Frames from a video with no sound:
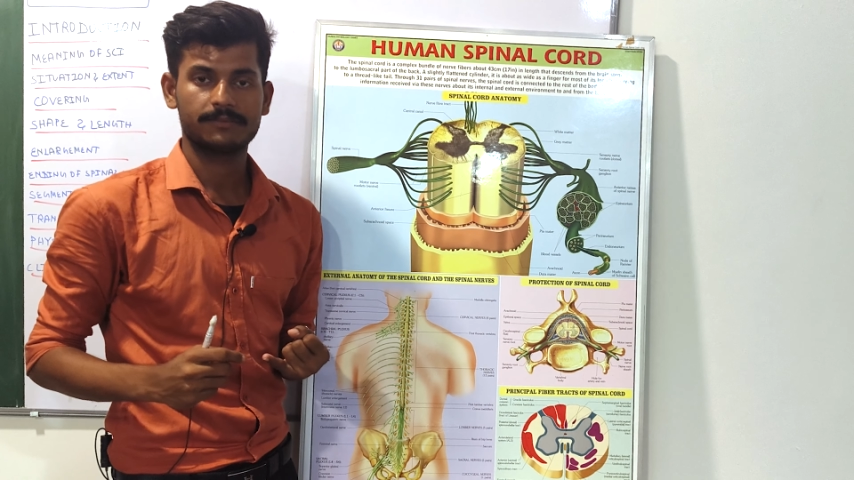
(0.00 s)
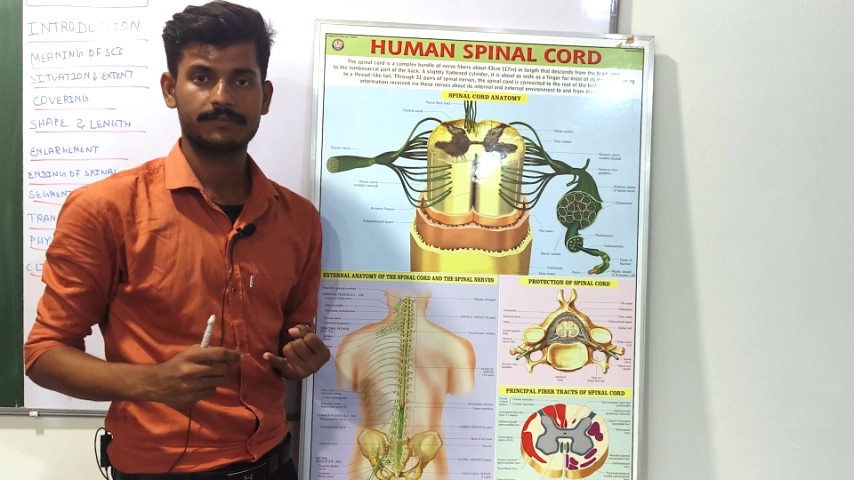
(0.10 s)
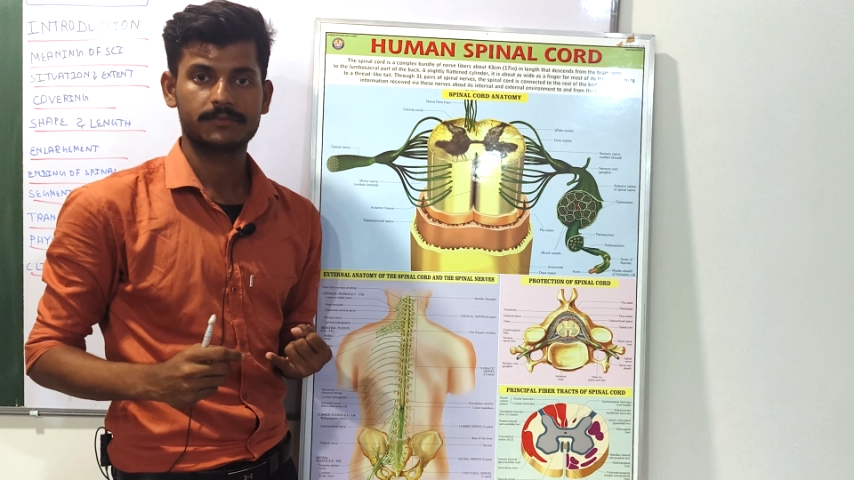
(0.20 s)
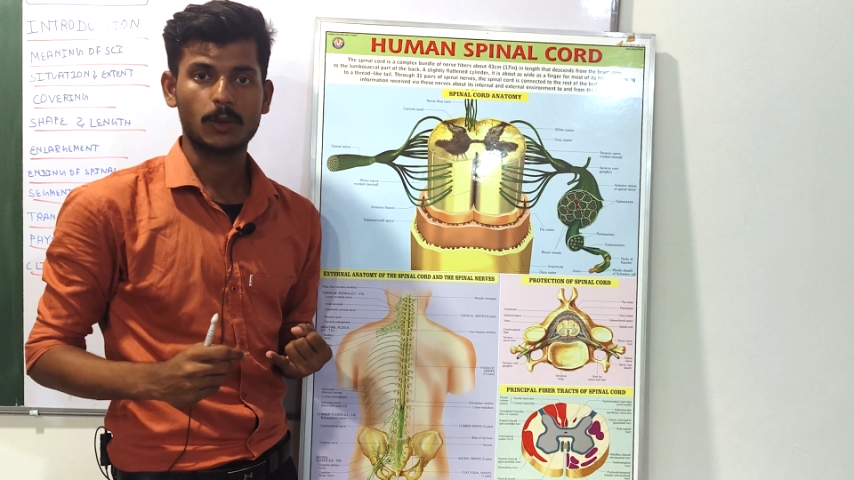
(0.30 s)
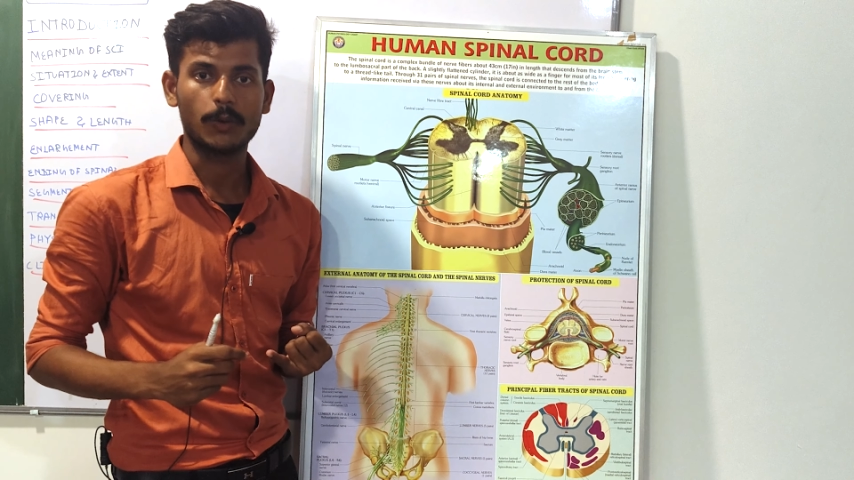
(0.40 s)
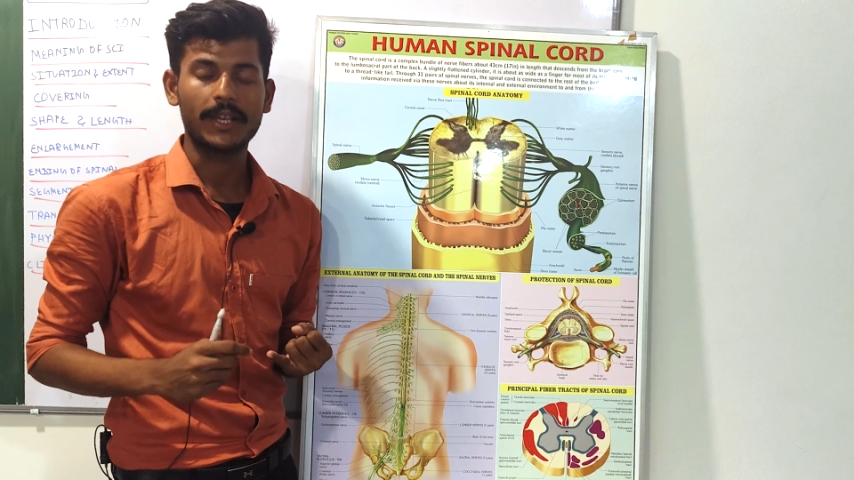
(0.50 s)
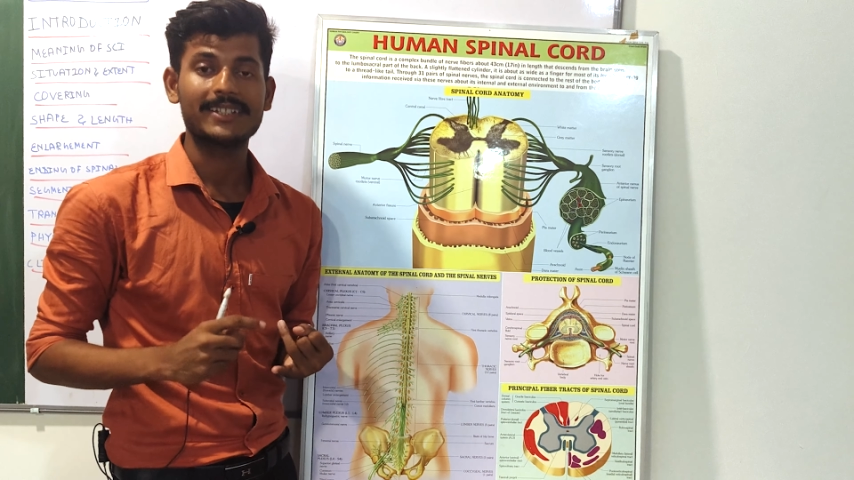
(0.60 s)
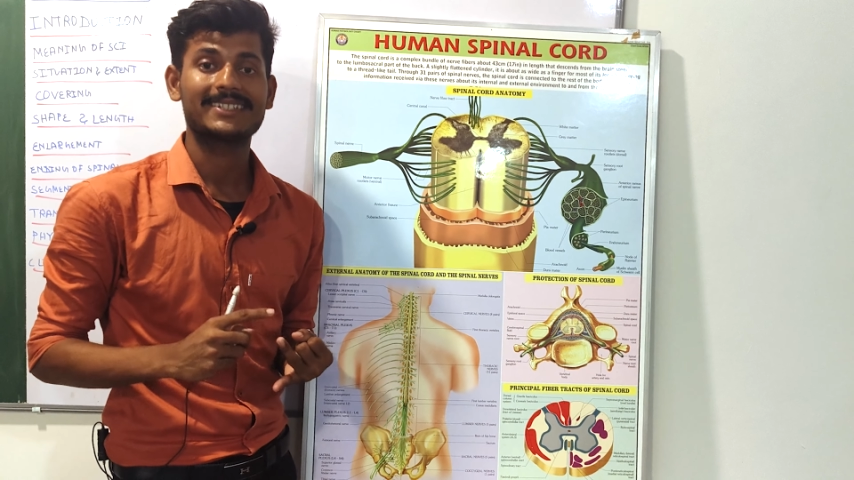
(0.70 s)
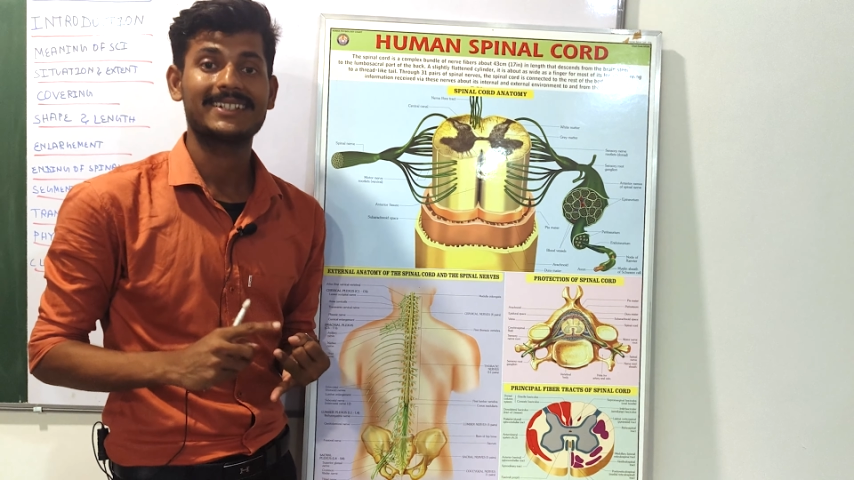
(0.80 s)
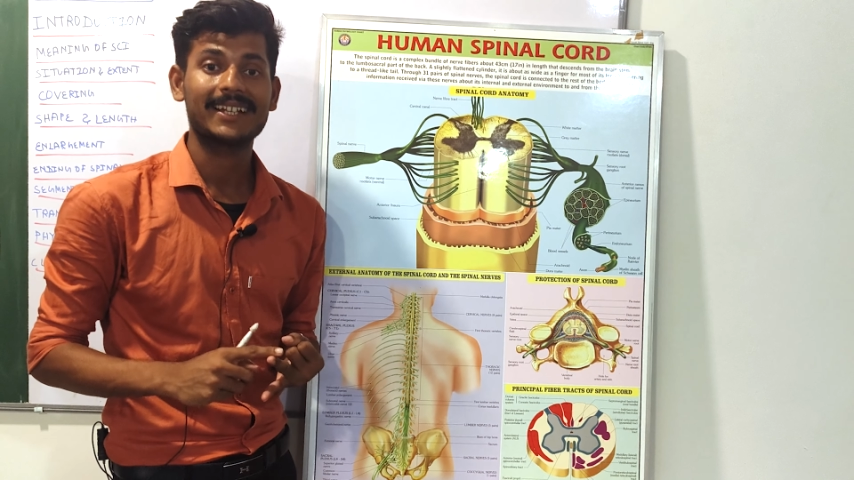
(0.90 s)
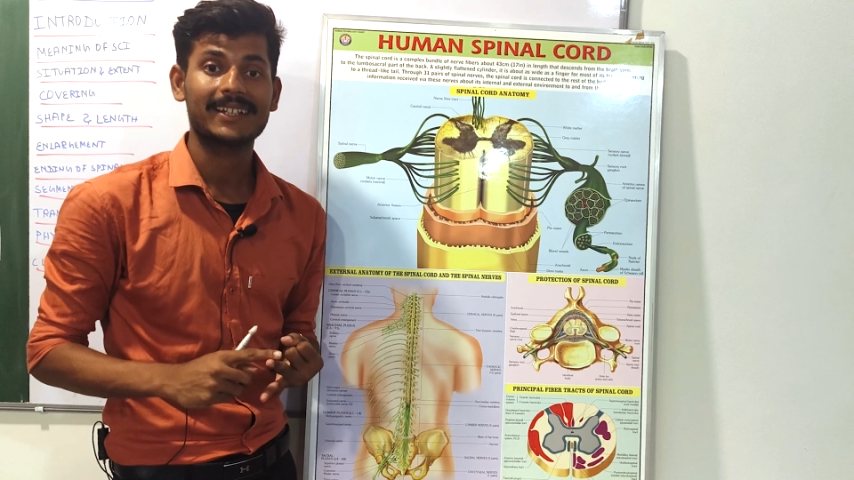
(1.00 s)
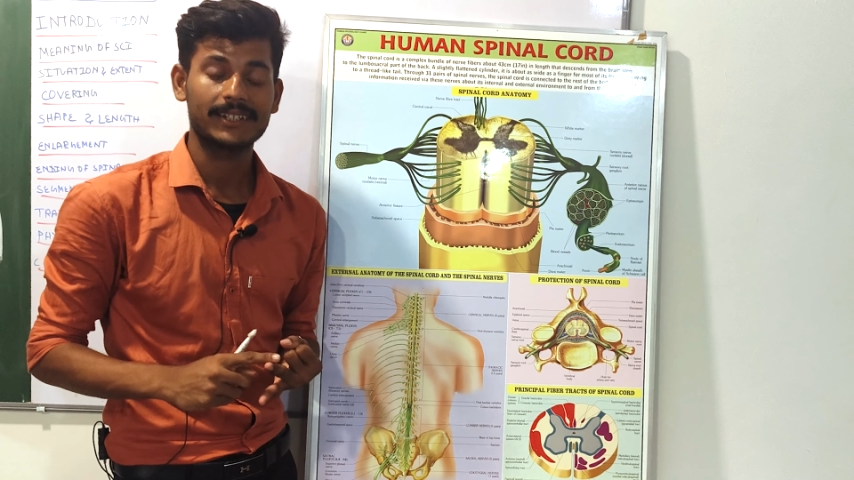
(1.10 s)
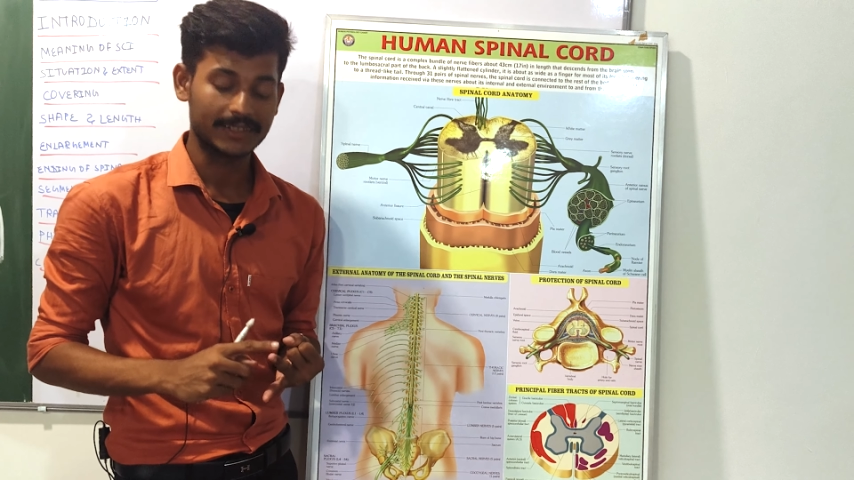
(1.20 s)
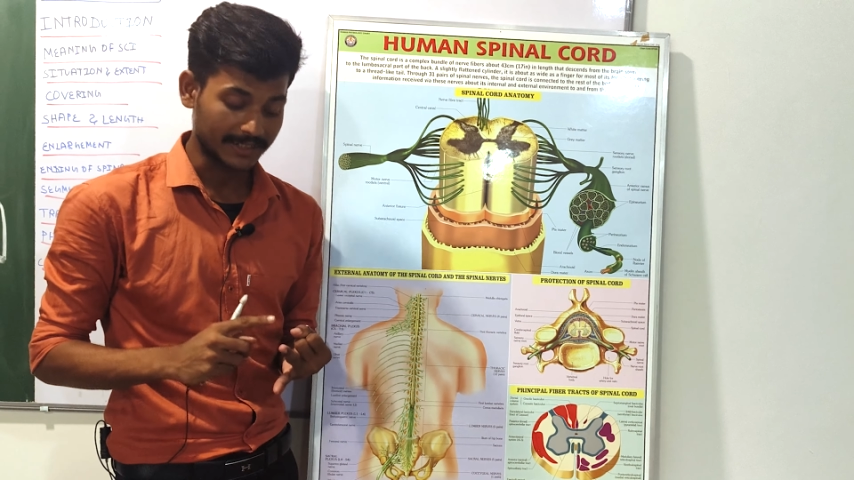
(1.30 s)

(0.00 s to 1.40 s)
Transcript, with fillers: Okay, it's take, it's,